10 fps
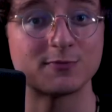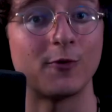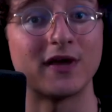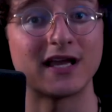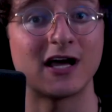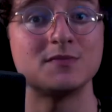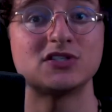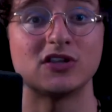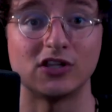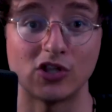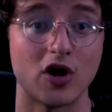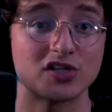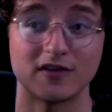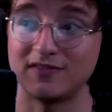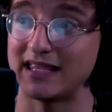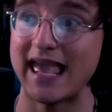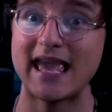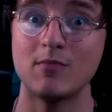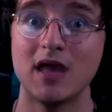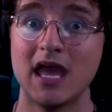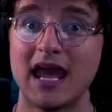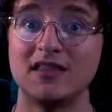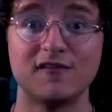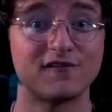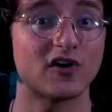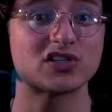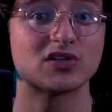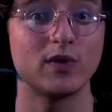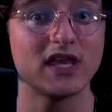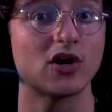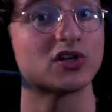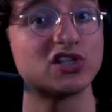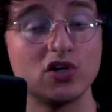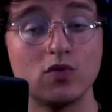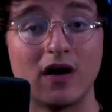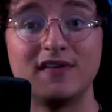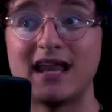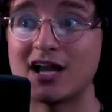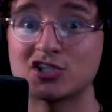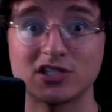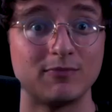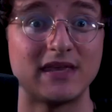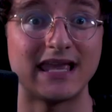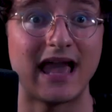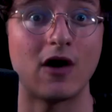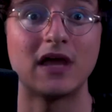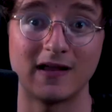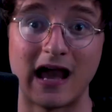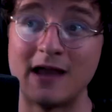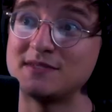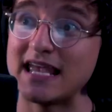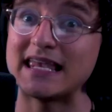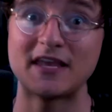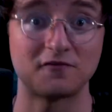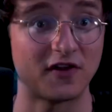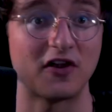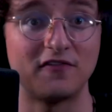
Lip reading: but when it comes to the launch of the game and the first week or 2 of it actually being out, I'm taking it very,